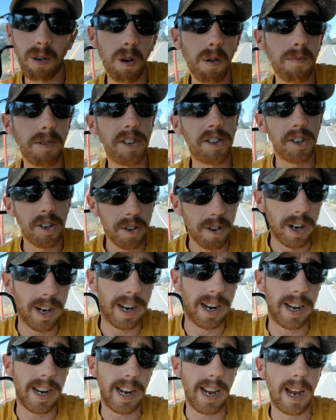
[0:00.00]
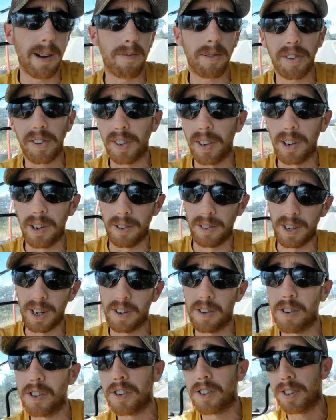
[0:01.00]
won't be doing any episodes, I
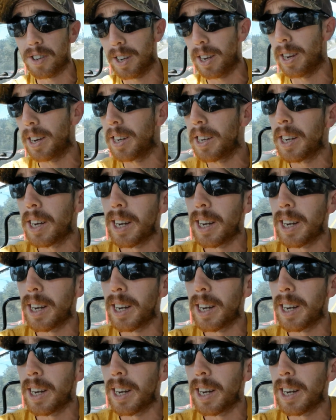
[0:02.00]
should say,